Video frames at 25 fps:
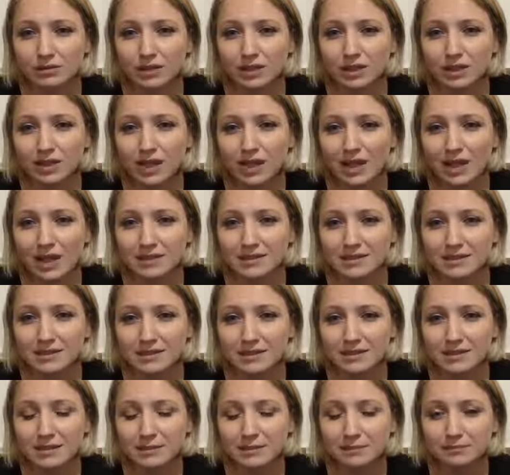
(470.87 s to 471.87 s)

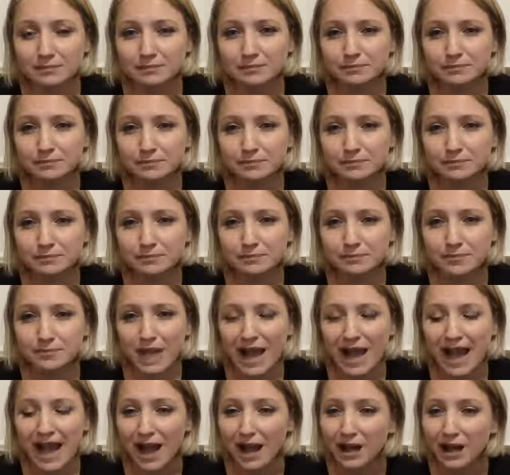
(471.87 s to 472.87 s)
less
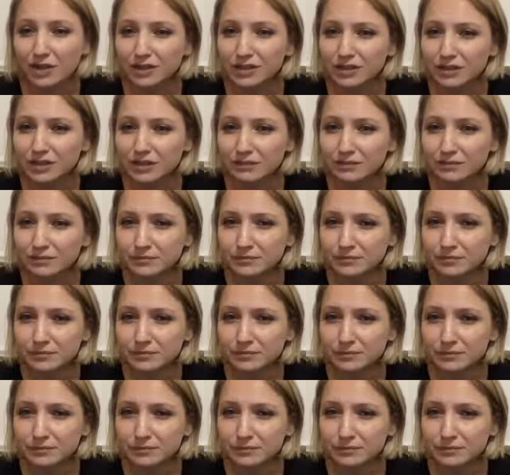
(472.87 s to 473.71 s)
action